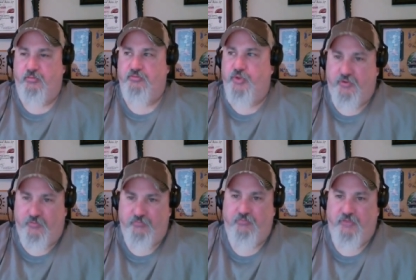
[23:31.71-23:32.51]
told
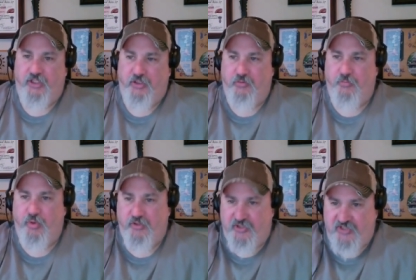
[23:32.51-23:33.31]
him uh,
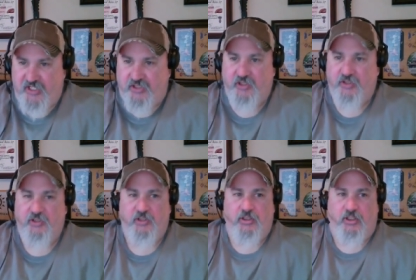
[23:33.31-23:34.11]
reported the TIC,
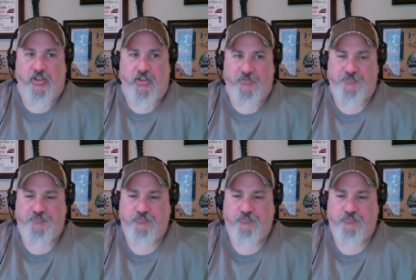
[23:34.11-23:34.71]
um,